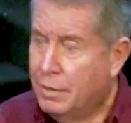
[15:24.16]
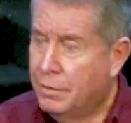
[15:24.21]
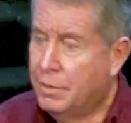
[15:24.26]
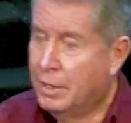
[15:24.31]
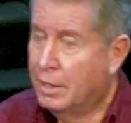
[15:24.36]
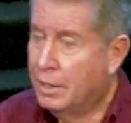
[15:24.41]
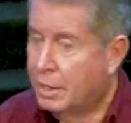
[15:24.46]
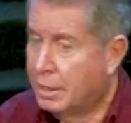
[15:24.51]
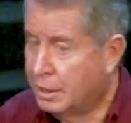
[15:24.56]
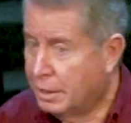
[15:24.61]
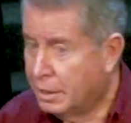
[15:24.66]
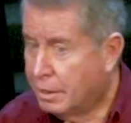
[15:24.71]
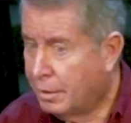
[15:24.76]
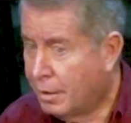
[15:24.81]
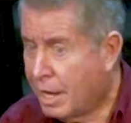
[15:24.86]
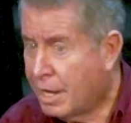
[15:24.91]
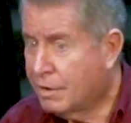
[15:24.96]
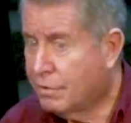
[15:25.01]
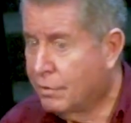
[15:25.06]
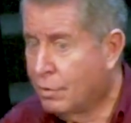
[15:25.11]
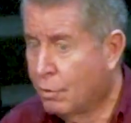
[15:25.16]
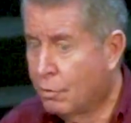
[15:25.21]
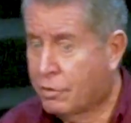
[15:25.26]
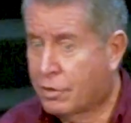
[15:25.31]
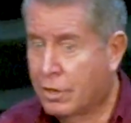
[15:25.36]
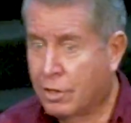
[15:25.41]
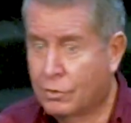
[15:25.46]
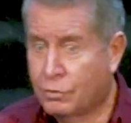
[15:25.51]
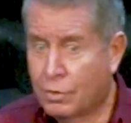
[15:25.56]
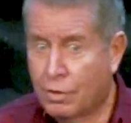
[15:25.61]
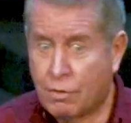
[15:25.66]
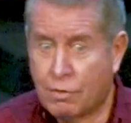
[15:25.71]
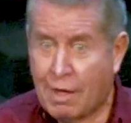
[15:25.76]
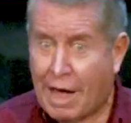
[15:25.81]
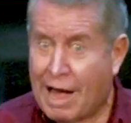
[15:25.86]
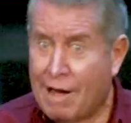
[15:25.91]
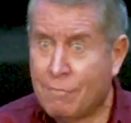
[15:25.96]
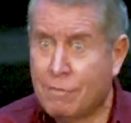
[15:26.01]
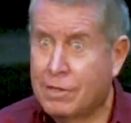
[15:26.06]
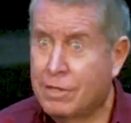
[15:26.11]
that in a lot of those countries,
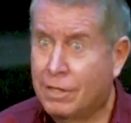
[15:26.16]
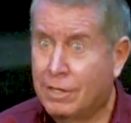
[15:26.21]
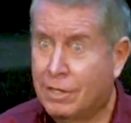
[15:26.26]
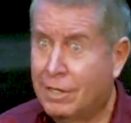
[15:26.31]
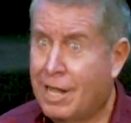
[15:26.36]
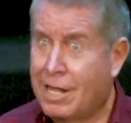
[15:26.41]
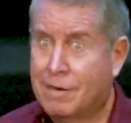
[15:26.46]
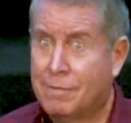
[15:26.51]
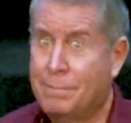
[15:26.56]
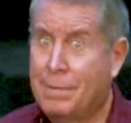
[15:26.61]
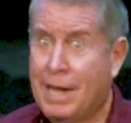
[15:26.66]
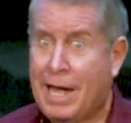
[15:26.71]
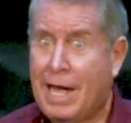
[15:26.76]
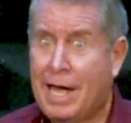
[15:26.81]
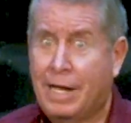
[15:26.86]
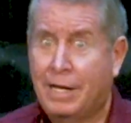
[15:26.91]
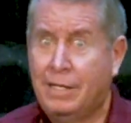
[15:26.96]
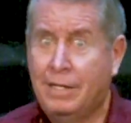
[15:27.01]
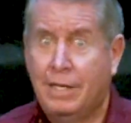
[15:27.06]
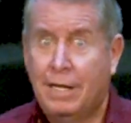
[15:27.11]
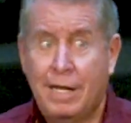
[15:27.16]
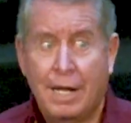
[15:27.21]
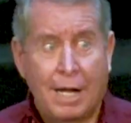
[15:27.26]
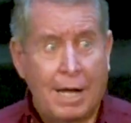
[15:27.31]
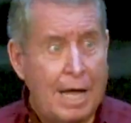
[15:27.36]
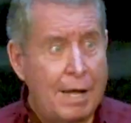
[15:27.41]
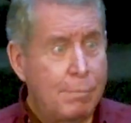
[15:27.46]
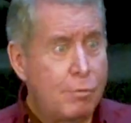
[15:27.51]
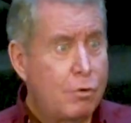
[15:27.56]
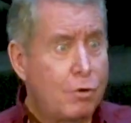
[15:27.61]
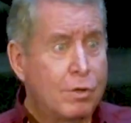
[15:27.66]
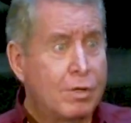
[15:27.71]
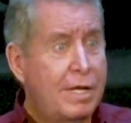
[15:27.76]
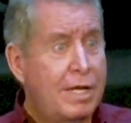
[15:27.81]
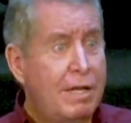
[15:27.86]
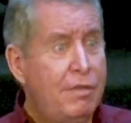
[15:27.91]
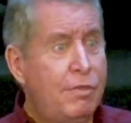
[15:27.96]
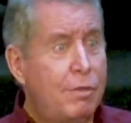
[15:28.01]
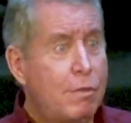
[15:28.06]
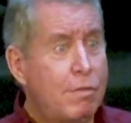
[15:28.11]
I've seen a lot of bad. I'm sure
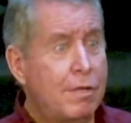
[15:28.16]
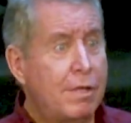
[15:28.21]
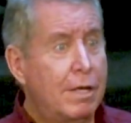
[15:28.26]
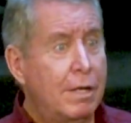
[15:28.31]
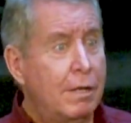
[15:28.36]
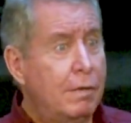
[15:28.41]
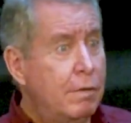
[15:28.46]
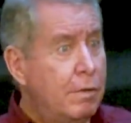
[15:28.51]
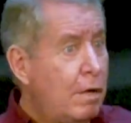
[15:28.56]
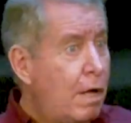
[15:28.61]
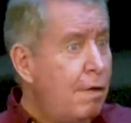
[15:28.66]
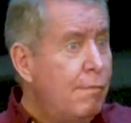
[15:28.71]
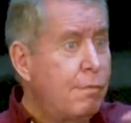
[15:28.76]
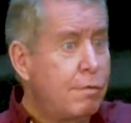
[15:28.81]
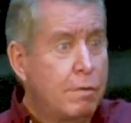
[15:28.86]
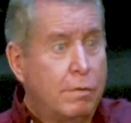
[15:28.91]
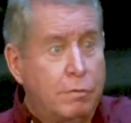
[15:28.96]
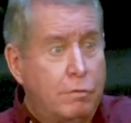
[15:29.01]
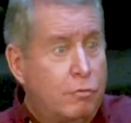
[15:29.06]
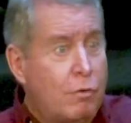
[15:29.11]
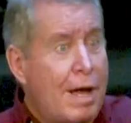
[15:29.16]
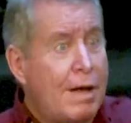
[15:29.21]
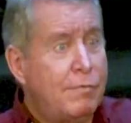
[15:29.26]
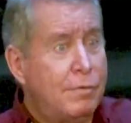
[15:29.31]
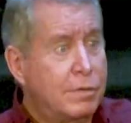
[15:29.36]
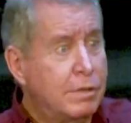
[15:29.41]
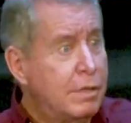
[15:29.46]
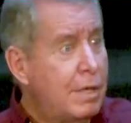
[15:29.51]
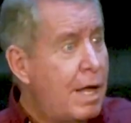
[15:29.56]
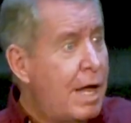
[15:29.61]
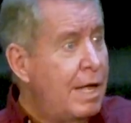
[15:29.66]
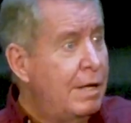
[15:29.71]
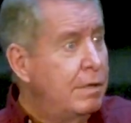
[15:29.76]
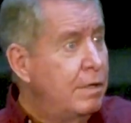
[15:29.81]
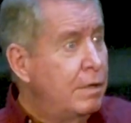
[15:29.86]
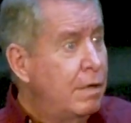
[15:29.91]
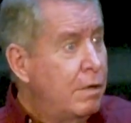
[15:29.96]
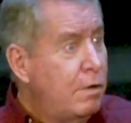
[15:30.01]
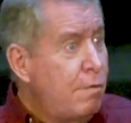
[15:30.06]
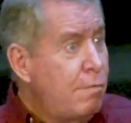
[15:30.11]
Keith has seen, y'all traveled a
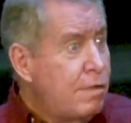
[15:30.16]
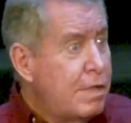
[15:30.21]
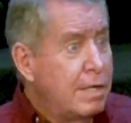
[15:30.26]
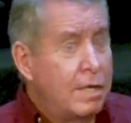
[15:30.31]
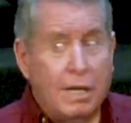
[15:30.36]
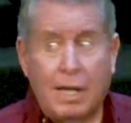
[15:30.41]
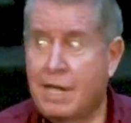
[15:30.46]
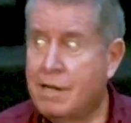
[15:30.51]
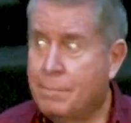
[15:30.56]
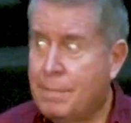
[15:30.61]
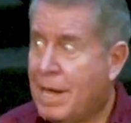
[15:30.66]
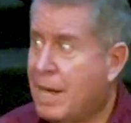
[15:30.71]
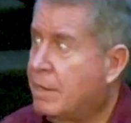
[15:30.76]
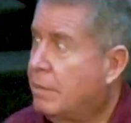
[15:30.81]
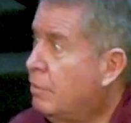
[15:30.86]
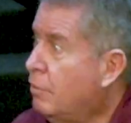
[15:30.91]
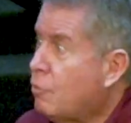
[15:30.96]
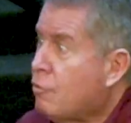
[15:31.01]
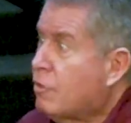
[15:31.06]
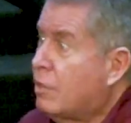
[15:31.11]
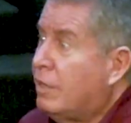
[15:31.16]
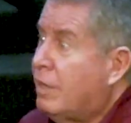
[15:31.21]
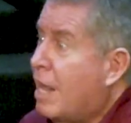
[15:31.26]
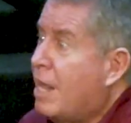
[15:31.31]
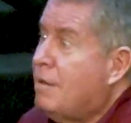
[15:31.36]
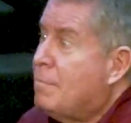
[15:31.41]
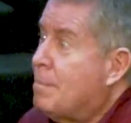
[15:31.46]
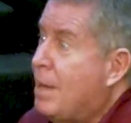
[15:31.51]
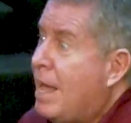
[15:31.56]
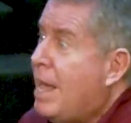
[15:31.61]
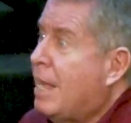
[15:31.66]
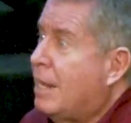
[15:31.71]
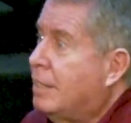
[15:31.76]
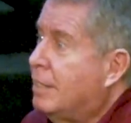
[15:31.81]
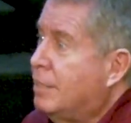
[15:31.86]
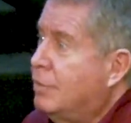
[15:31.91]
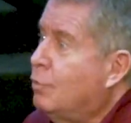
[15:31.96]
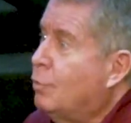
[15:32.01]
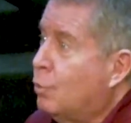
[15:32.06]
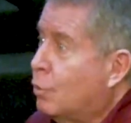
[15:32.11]
lot. You've seen a lot of bad. There's a lot of bad
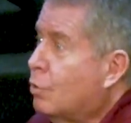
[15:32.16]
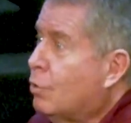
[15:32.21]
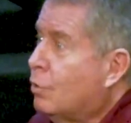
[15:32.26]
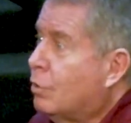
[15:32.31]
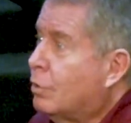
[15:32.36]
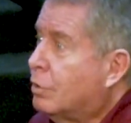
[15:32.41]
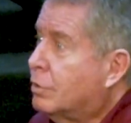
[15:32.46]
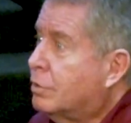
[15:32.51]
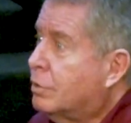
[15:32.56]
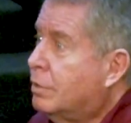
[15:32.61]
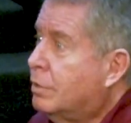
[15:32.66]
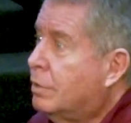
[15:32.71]
in the world.